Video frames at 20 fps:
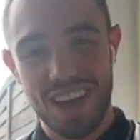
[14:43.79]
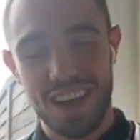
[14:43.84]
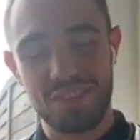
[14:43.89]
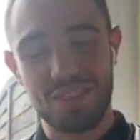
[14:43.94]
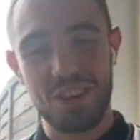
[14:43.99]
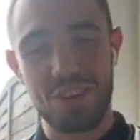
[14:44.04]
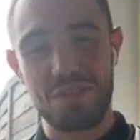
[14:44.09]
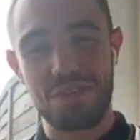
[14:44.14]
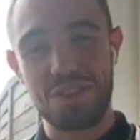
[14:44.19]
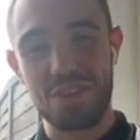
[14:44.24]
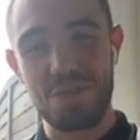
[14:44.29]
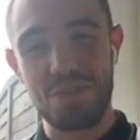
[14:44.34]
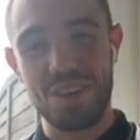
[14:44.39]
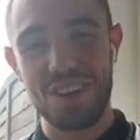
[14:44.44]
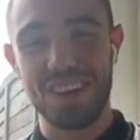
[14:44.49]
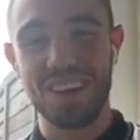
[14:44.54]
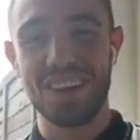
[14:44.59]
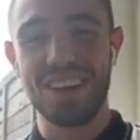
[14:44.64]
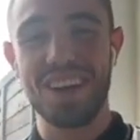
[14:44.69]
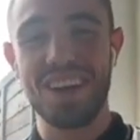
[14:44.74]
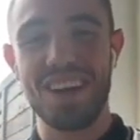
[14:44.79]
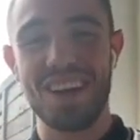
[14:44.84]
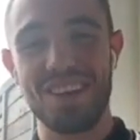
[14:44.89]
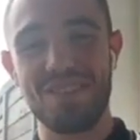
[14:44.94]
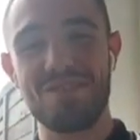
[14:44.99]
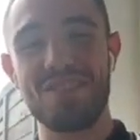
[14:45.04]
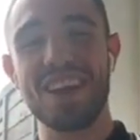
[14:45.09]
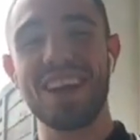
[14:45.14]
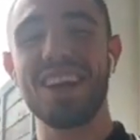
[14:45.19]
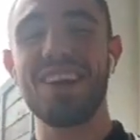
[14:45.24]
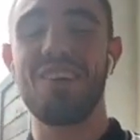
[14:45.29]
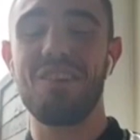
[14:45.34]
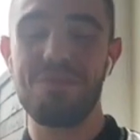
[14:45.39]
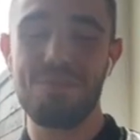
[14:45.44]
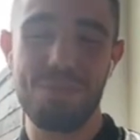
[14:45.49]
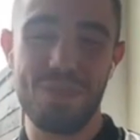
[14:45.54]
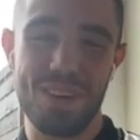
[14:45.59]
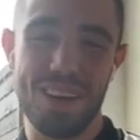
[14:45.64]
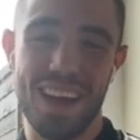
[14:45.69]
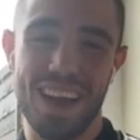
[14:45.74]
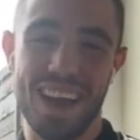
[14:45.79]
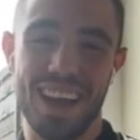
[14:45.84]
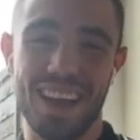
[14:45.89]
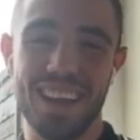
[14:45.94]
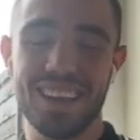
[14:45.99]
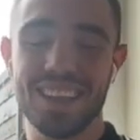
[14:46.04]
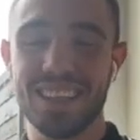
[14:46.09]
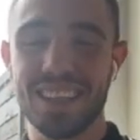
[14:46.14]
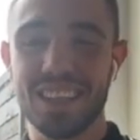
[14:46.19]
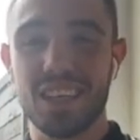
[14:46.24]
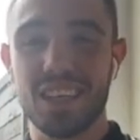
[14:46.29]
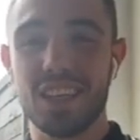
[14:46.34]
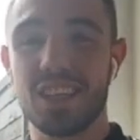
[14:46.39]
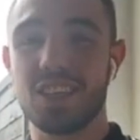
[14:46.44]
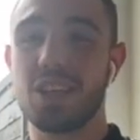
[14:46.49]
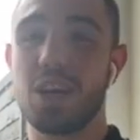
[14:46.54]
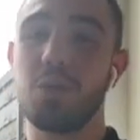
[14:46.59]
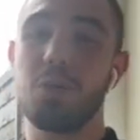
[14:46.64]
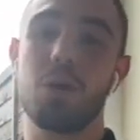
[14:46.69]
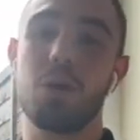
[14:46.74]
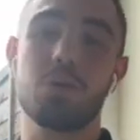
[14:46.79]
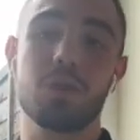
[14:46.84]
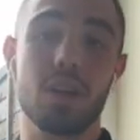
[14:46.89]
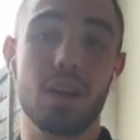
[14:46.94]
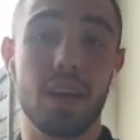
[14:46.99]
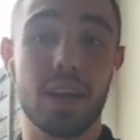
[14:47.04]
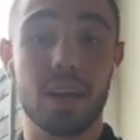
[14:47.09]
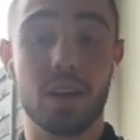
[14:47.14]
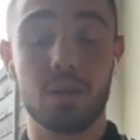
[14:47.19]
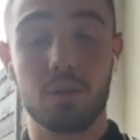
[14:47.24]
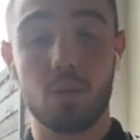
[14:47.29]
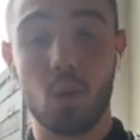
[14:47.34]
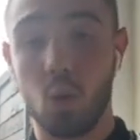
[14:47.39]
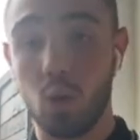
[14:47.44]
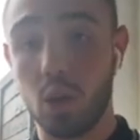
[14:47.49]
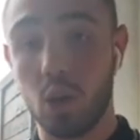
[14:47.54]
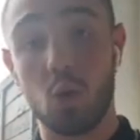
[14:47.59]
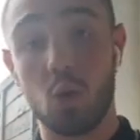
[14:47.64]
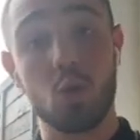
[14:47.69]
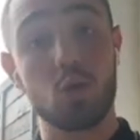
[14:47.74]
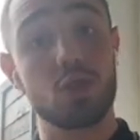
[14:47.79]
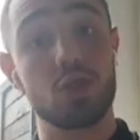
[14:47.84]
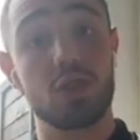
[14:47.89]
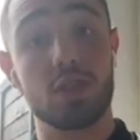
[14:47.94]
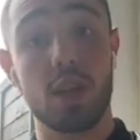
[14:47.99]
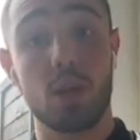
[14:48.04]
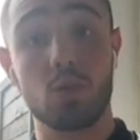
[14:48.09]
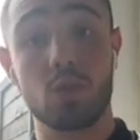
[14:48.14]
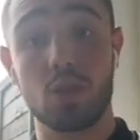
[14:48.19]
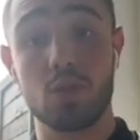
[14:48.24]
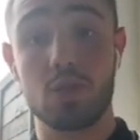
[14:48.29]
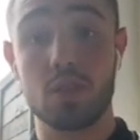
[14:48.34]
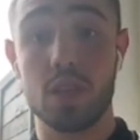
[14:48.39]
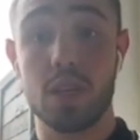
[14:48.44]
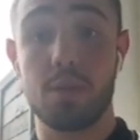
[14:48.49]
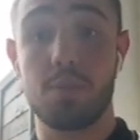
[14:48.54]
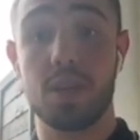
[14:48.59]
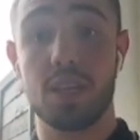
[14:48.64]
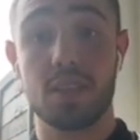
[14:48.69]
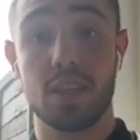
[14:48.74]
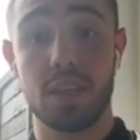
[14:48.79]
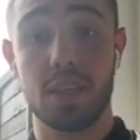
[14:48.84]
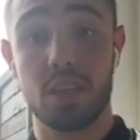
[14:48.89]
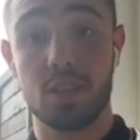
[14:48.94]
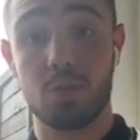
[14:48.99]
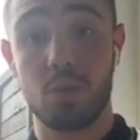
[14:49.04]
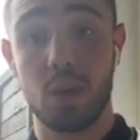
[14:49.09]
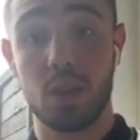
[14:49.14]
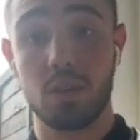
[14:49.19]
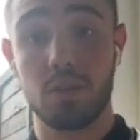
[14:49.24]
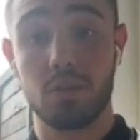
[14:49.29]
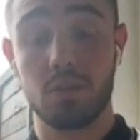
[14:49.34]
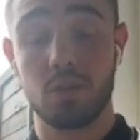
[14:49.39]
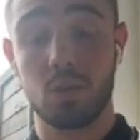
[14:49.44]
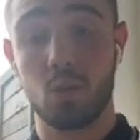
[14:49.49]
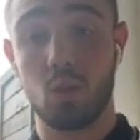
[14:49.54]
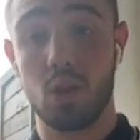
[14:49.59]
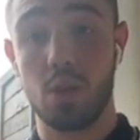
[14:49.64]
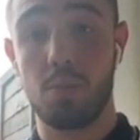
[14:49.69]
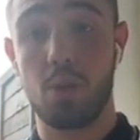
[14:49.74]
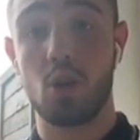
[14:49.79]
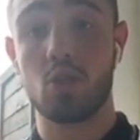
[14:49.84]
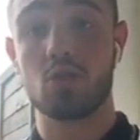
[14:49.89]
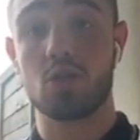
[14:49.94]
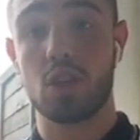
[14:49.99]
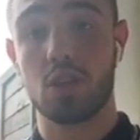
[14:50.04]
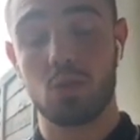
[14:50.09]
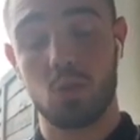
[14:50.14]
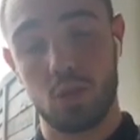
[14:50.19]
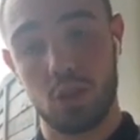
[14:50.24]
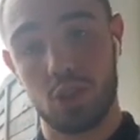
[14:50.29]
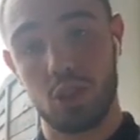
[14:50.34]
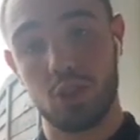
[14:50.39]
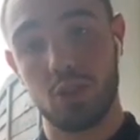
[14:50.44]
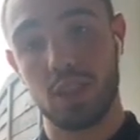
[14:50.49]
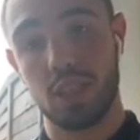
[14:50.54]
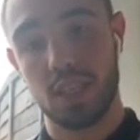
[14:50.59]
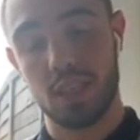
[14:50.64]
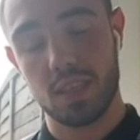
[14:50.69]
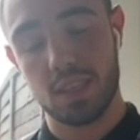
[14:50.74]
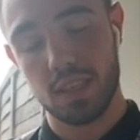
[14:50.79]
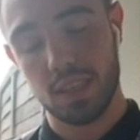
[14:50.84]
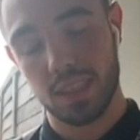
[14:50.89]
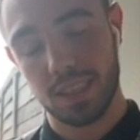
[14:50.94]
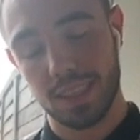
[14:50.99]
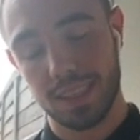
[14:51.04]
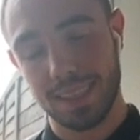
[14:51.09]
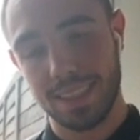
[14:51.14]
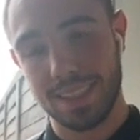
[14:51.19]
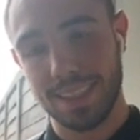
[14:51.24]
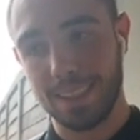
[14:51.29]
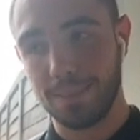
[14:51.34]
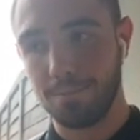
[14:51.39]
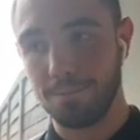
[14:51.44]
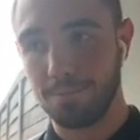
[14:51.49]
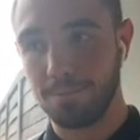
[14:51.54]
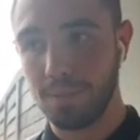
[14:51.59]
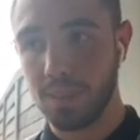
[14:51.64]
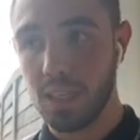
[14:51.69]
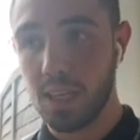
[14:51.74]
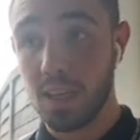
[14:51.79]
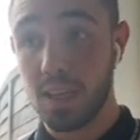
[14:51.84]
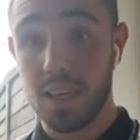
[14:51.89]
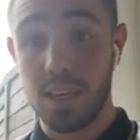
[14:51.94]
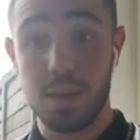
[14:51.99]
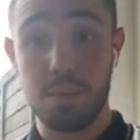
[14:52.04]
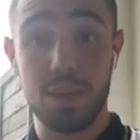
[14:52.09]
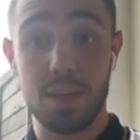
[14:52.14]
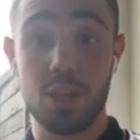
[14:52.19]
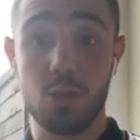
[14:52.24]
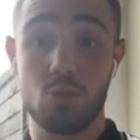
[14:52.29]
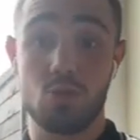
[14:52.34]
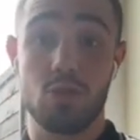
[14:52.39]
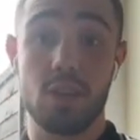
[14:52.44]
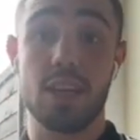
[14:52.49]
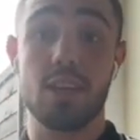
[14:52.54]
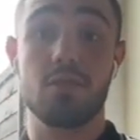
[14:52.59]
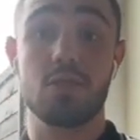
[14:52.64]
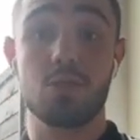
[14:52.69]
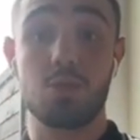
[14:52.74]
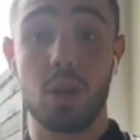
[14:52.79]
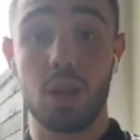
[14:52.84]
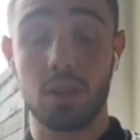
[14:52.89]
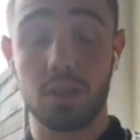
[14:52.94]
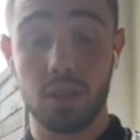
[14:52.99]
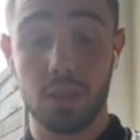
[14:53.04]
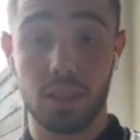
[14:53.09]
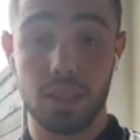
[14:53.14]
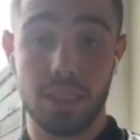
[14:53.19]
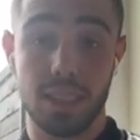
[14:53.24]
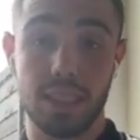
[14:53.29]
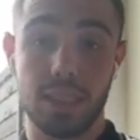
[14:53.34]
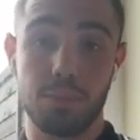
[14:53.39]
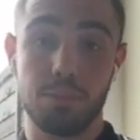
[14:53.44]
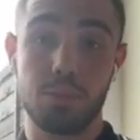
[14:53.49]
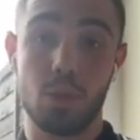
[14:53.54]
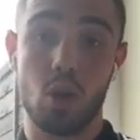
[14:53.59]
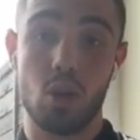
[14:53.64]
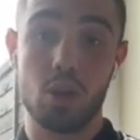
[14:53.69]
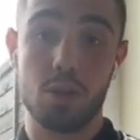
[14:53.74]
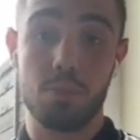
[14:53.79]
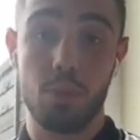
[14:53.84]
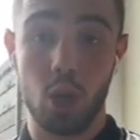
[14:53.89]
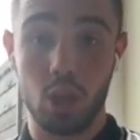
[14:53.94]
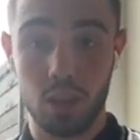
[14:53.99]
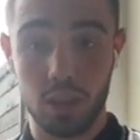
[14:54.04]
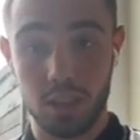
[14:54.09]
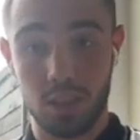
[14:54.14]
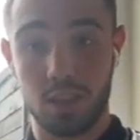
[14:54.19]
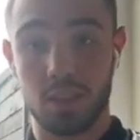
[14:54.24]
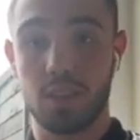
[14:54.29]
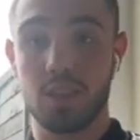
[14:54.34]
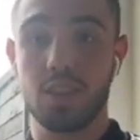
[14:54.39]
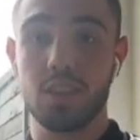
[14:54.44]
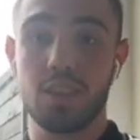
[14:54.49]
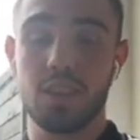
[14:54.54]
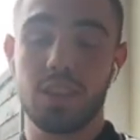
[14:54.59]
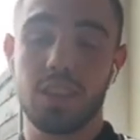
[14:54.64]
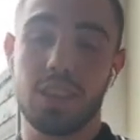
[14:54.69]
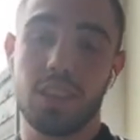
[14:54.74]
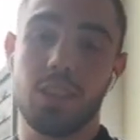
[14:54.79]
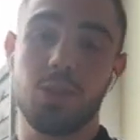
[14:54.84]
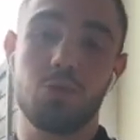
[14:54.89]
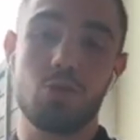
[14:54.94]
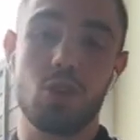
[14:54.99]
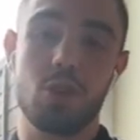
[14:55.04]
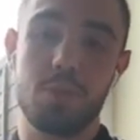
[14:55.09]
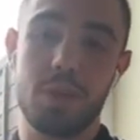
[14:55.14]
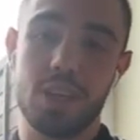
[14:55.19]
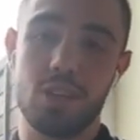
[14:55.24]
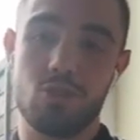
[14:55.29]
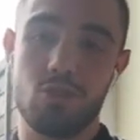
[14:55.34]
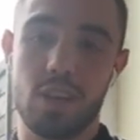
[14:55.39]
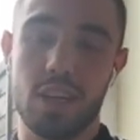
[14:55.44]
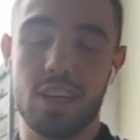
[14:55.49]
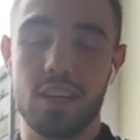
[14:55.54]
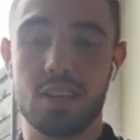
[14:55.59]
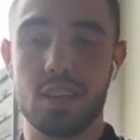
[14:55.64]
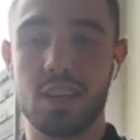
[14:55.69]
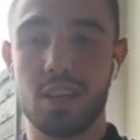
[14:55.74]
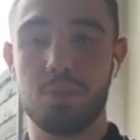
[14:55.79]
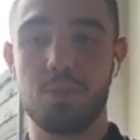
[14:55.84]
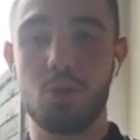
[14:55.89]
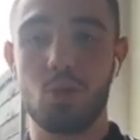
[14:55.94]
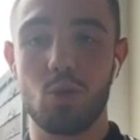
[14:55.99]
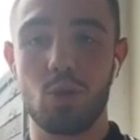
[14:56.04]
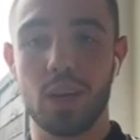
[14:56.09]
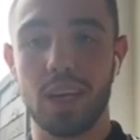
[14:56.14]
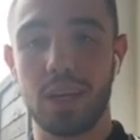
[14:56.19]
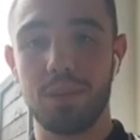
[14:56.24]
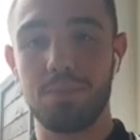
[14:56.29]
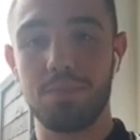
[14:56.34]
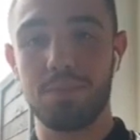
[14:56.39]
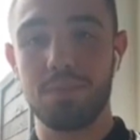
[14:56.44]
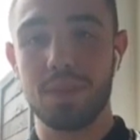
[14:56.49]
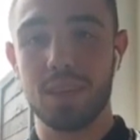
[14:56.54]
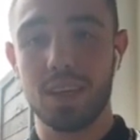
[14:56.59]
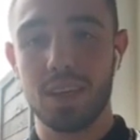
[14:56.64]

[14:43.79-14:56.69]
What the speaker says: I've got a few to reel off, but shout out to all the coaches down Dunstan ABC as well, all the boxers, all the juniors, and my new trainer as well, Marty Mull, who's going to be training us in the pro game.